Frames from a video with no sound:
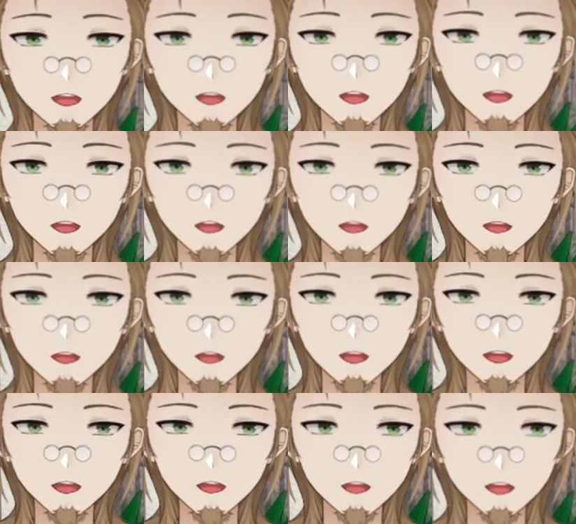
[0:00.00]
in in the
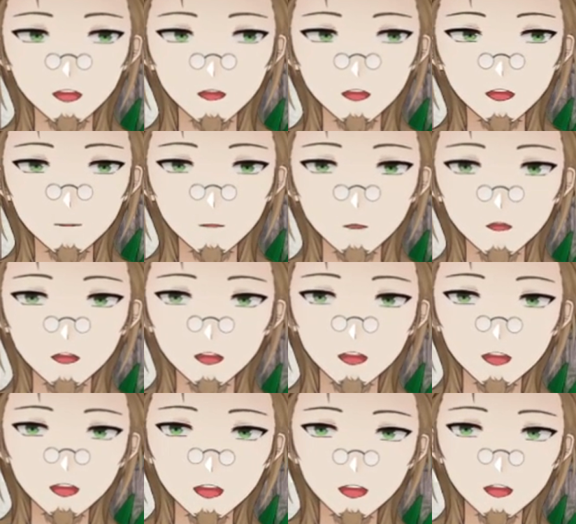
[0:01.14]
later areas
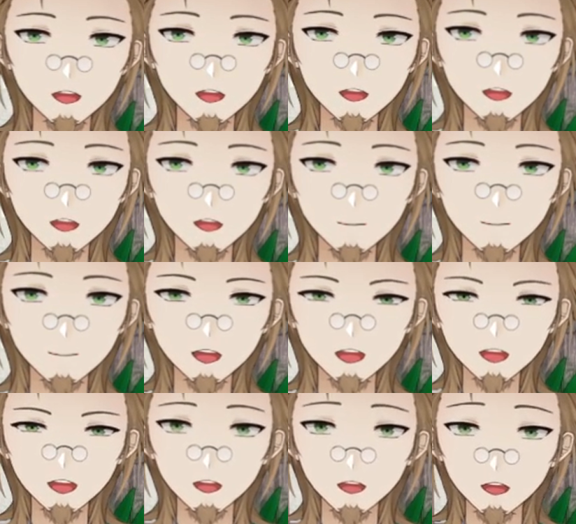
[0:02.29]
why, but not
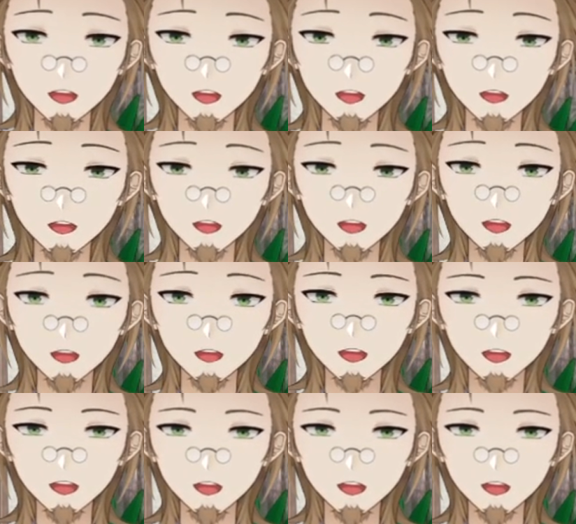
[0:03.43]
exactly. Like